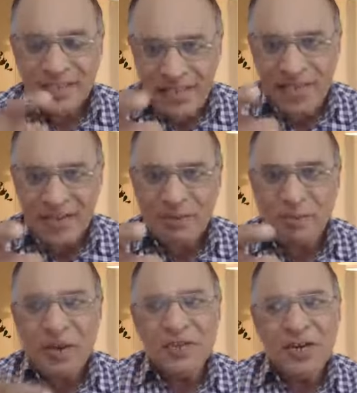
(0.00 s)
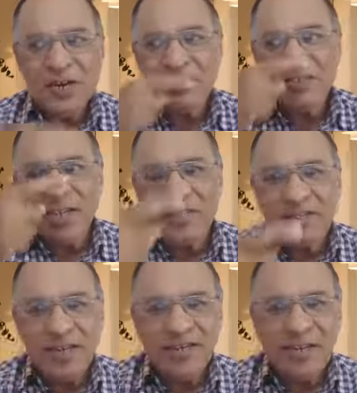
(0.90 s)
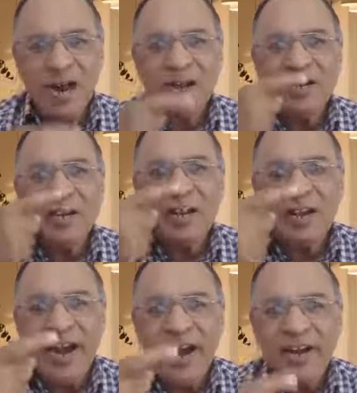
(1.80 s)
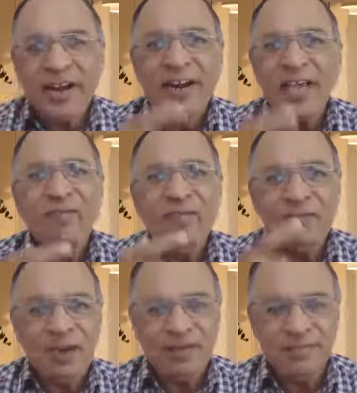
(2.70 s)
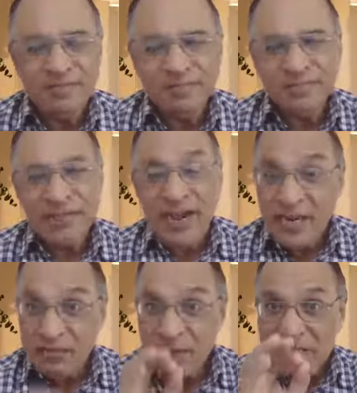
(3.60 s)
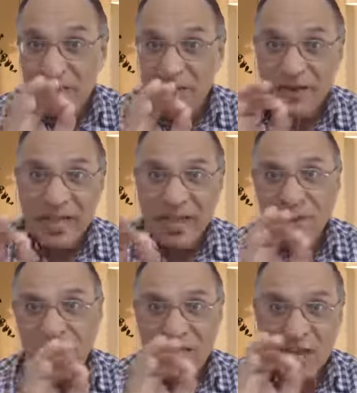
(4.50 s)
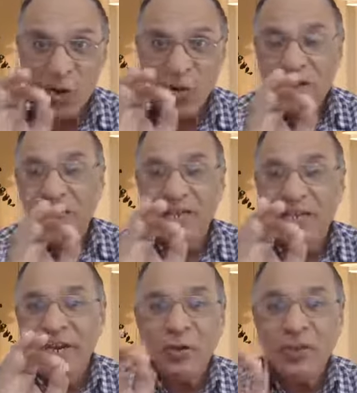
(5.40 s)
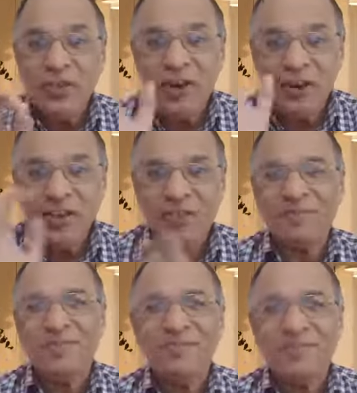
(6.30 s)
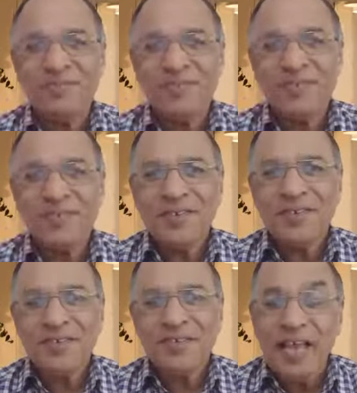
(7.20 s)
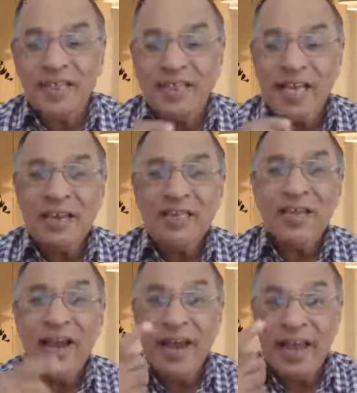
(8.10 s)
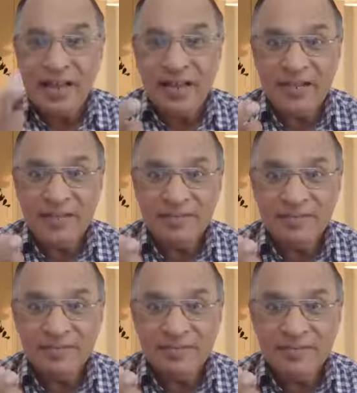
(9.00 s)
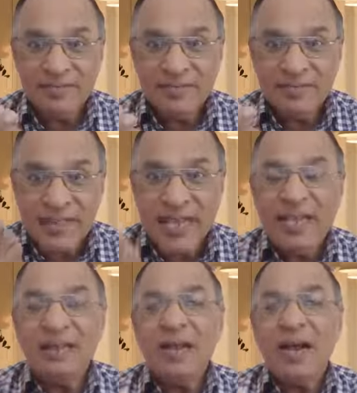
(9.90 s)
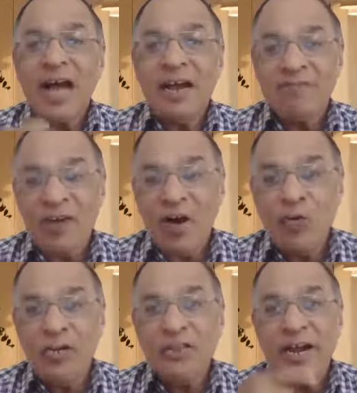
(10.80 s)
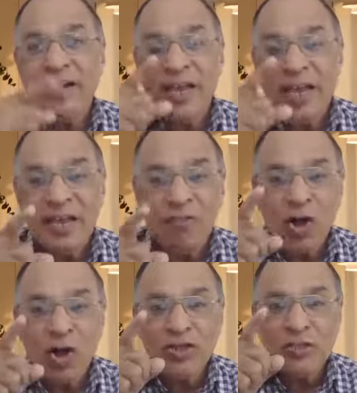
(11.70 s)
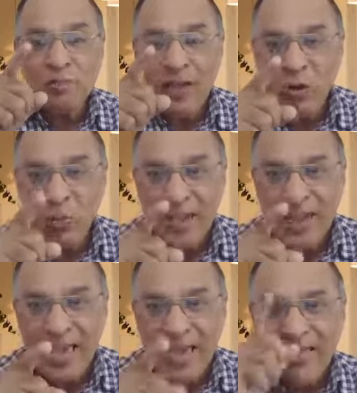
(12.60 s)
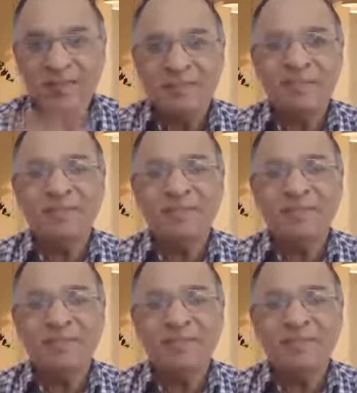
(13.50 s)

Here the patient is saying there is alternate day fever and specific timing is around 3 to 3:30. Then there is a headache. Then I found that there was a splenomegaly.